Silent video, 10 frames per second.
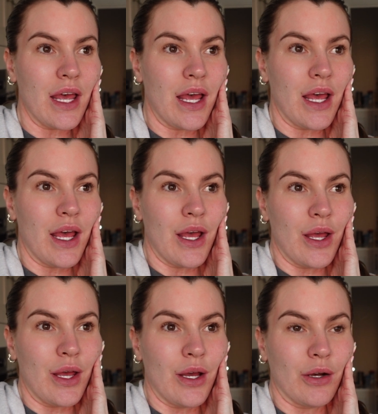
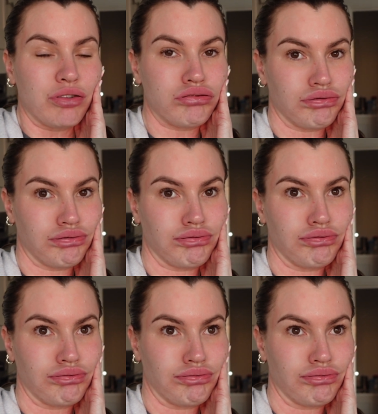
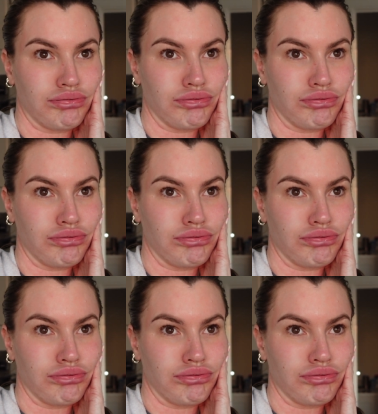[no speech]